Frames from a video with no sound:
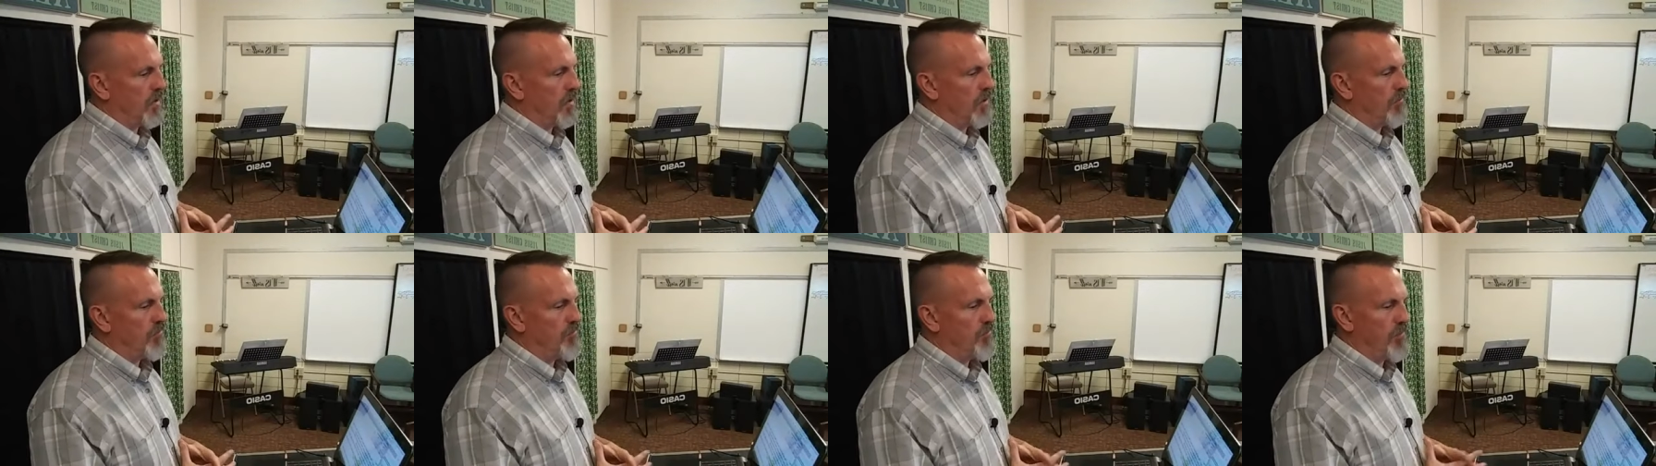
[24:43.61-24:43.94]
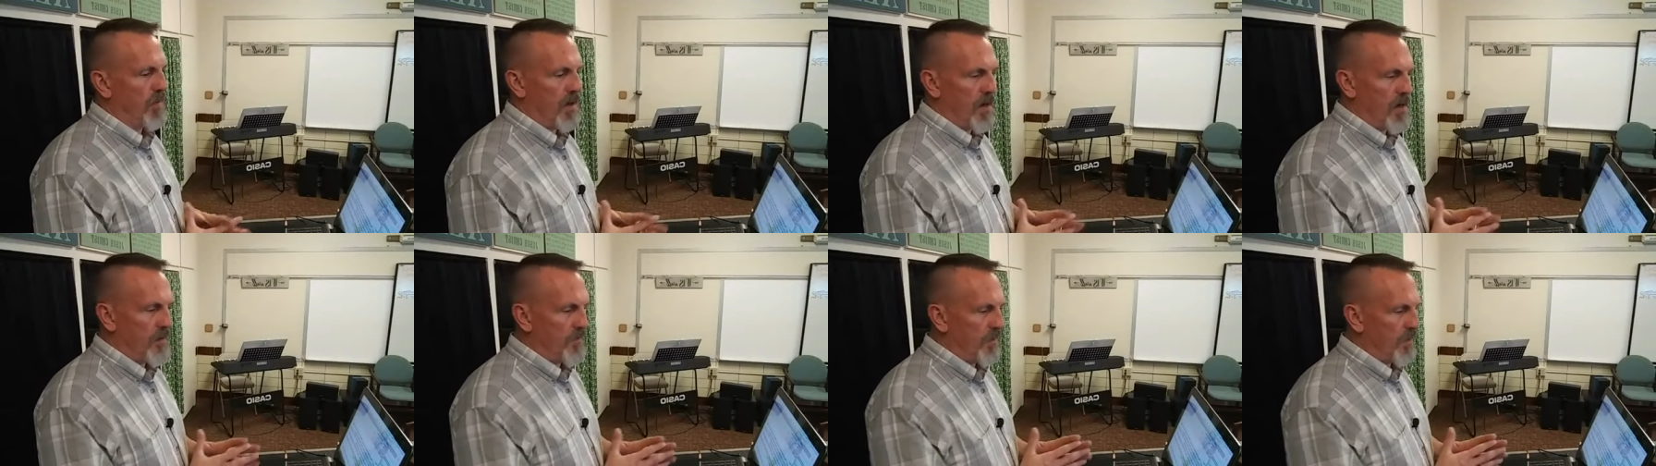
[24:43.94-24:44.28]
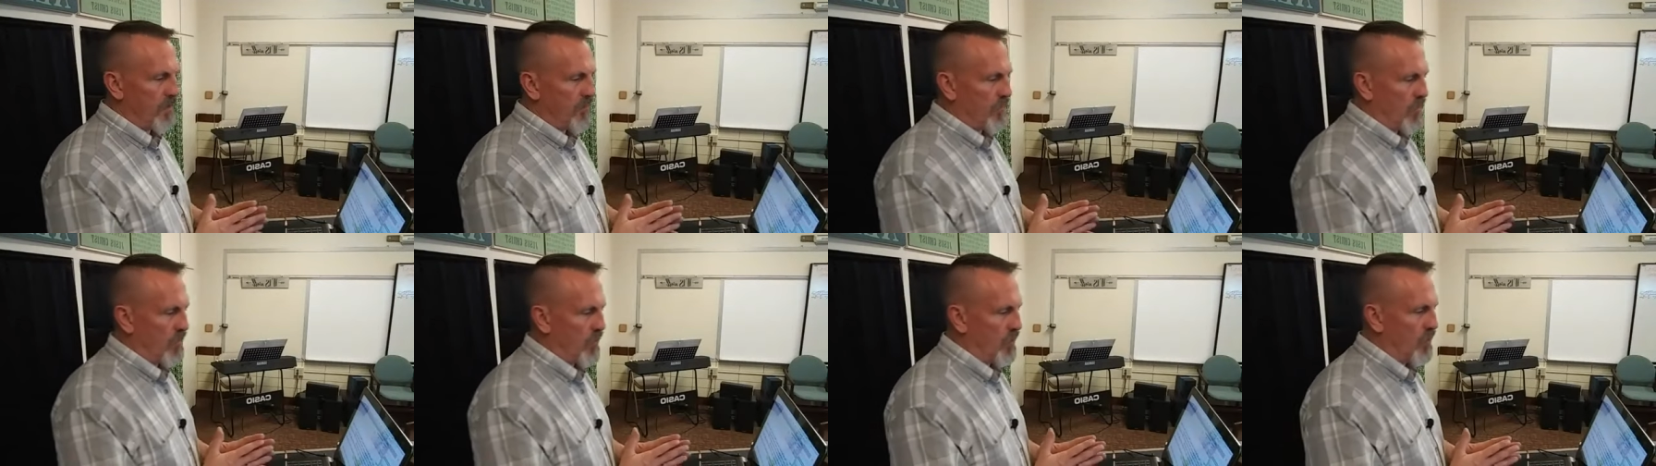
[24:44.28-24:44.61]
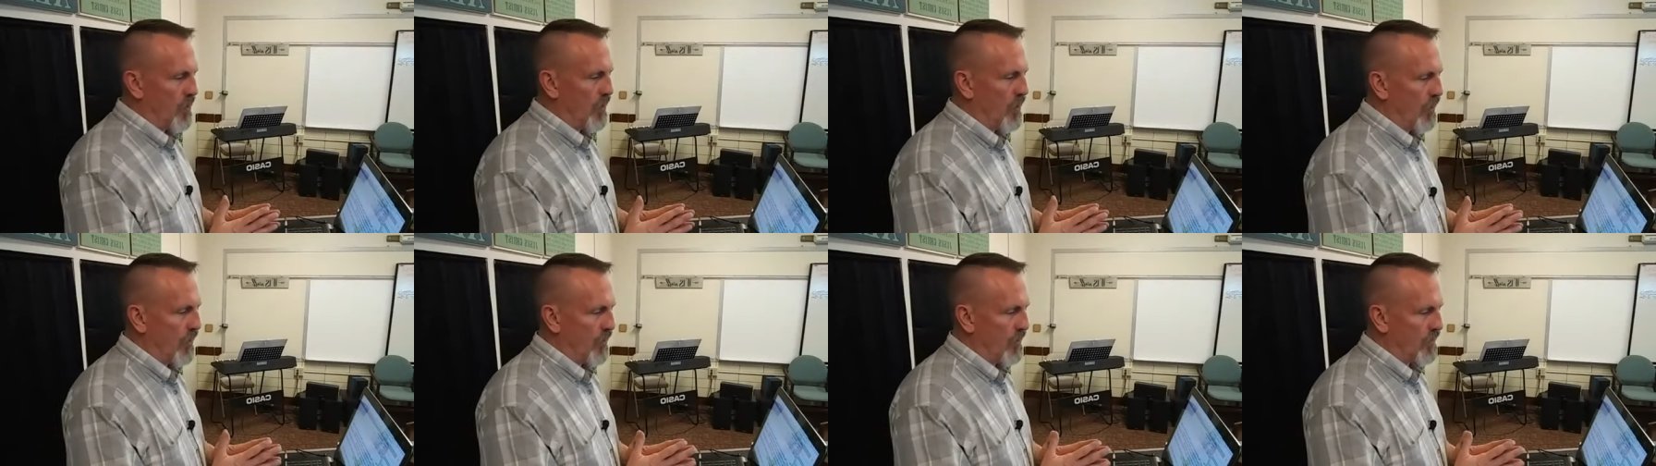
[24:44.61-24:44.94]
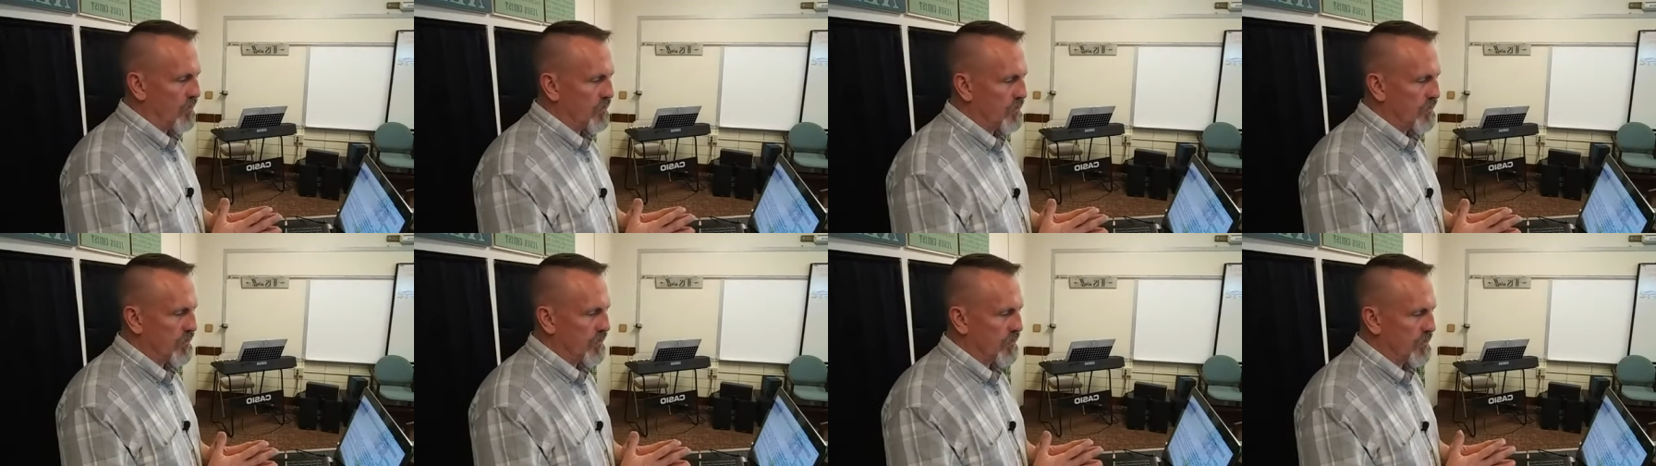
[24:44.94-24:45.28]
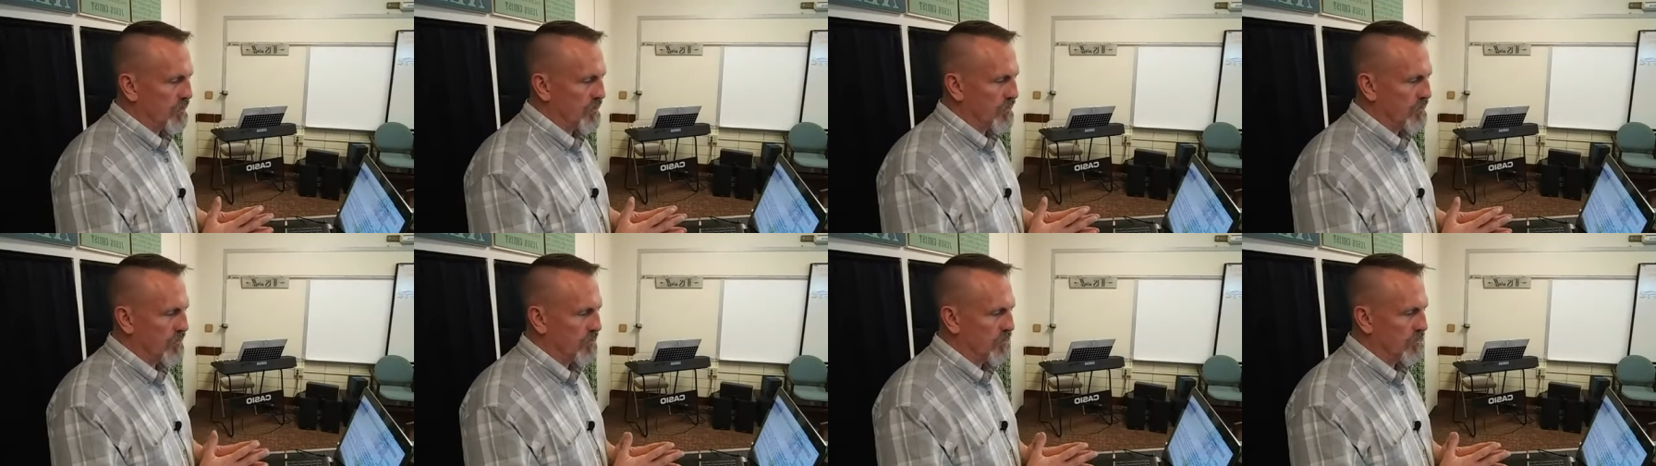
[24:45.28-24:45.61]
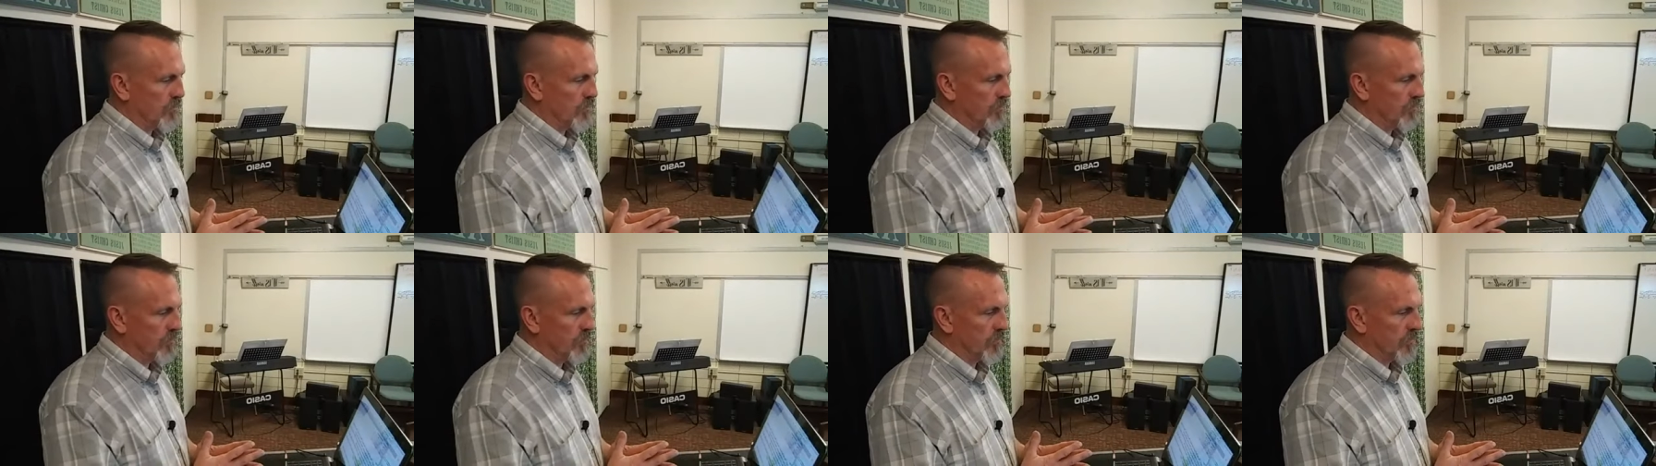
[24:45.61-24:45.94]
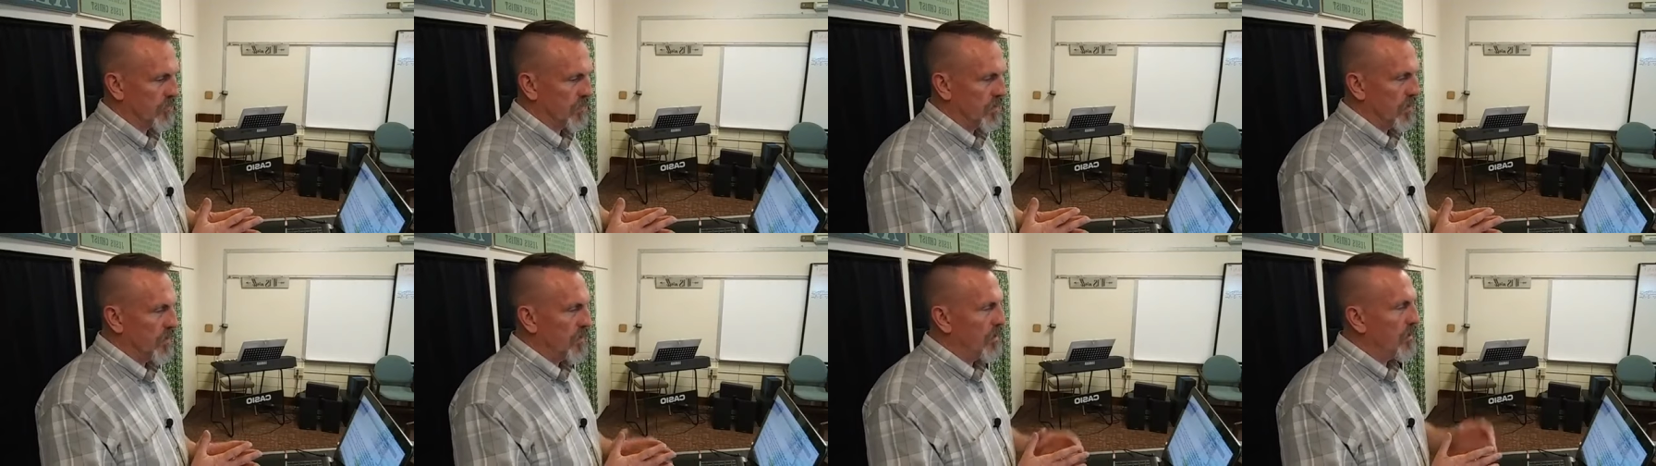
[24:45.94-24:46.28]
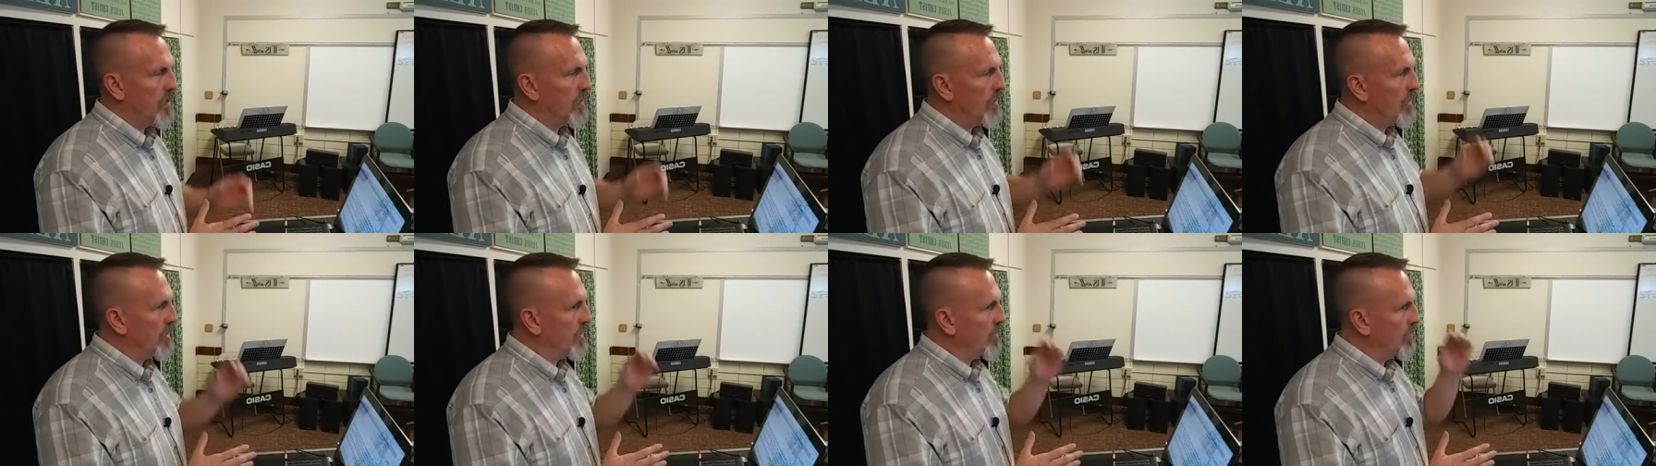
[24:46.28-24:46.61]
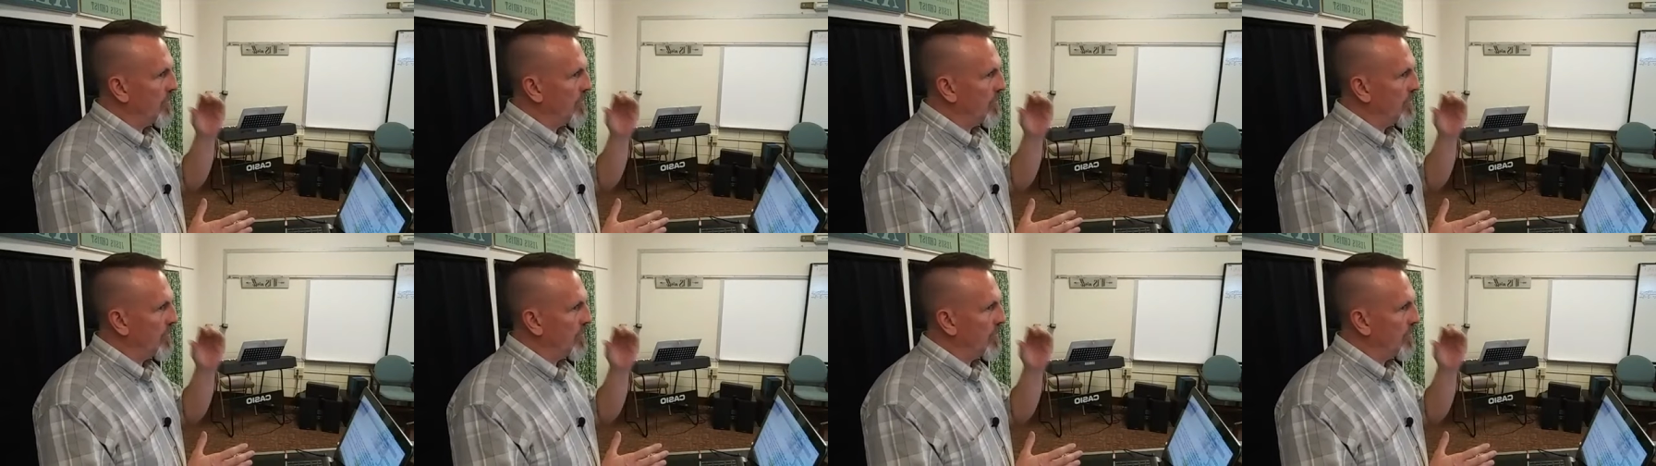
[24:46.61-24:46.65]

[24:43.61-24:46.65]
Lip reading: abominable works." Now again,